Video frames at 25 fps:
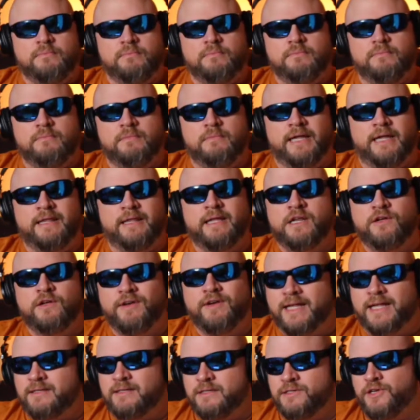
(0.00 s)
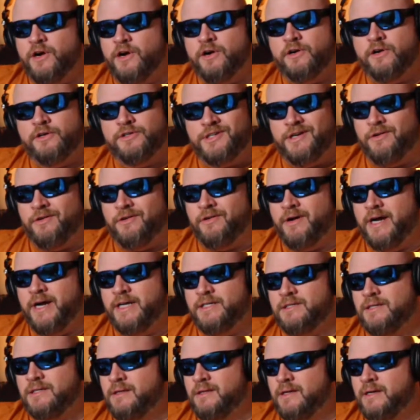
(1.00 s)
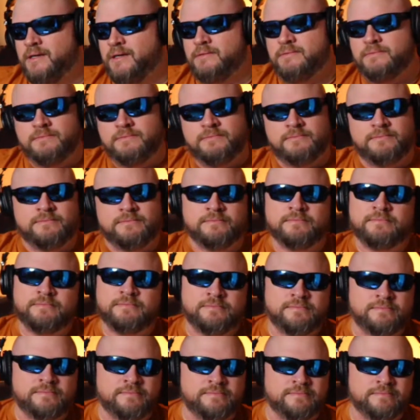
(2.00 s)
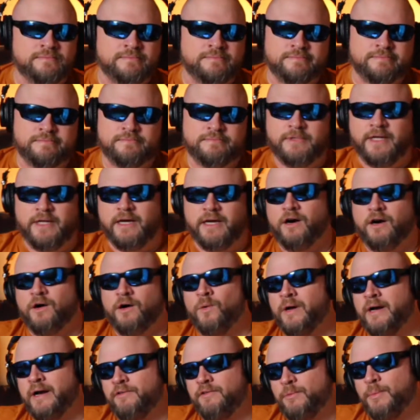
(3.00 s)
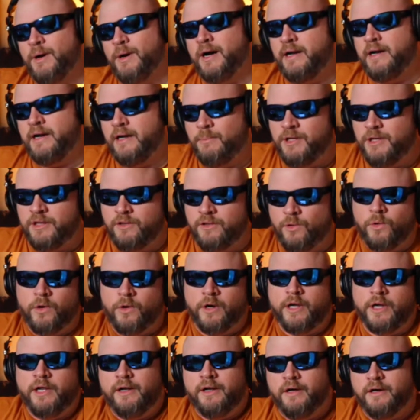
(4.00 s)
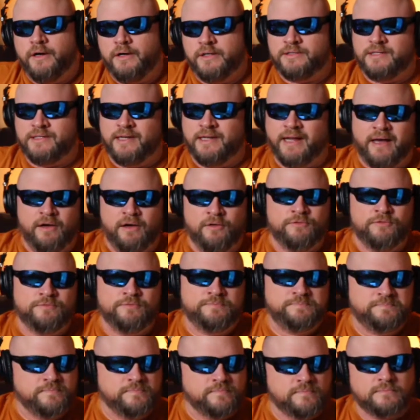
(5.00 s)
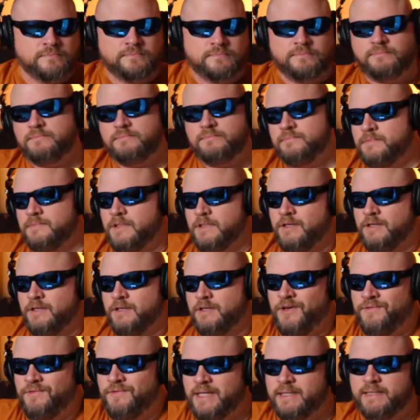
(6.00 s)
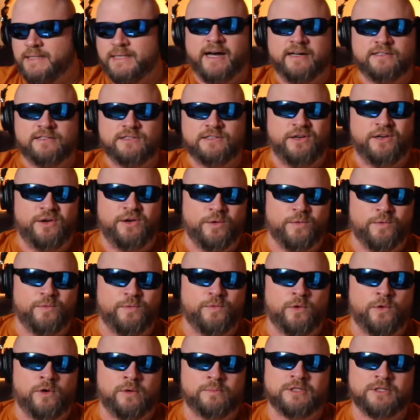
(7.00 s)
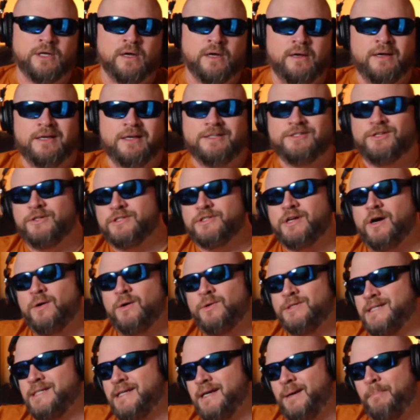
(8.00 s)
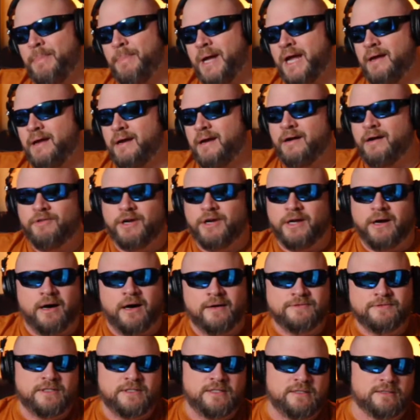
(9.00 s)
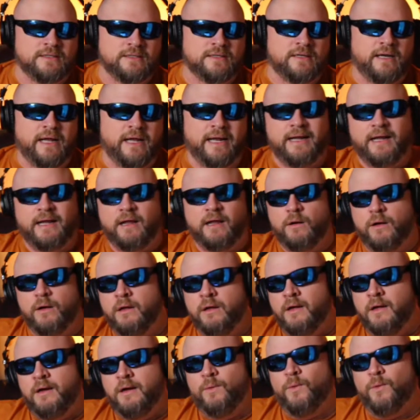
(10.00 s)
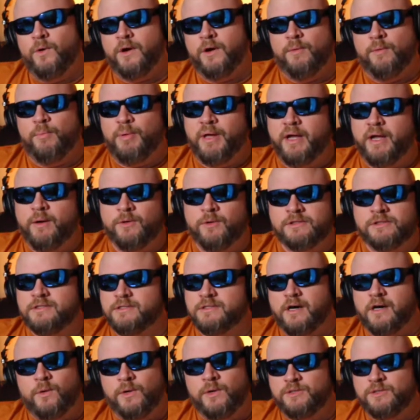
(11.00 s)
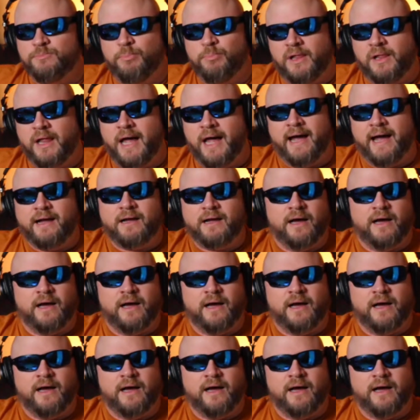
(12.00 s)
And then you've got this younger generation that they all want everybody to be the Oregon Ducks and have 15,000 uniforms. So there's always a debate every offseason. And one of the big ones is always black.